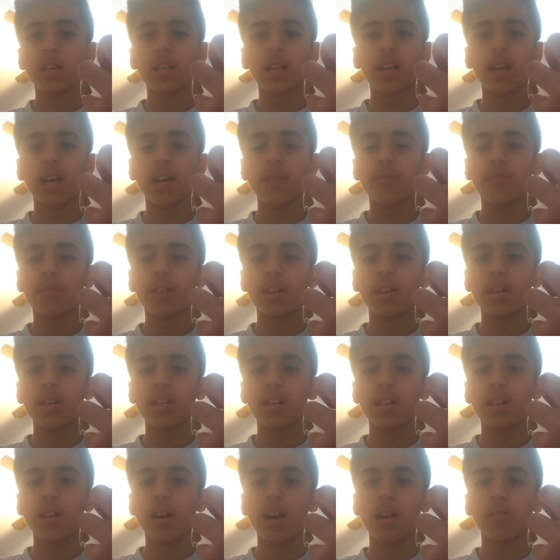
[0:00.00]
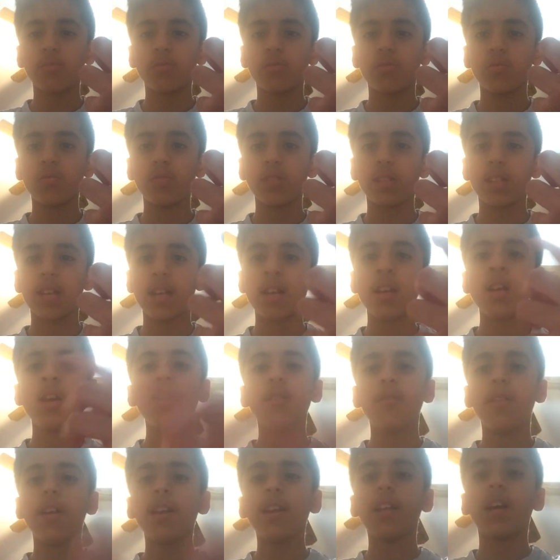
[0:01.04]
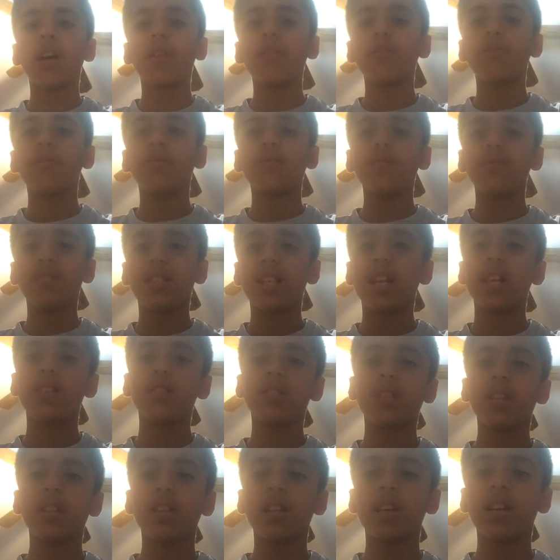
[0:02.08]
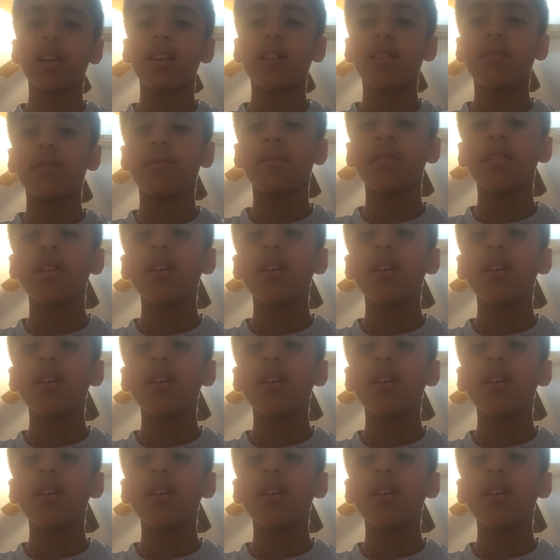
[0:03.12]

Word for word: I have right now on Tuesday. Right now instead of Sunday, I have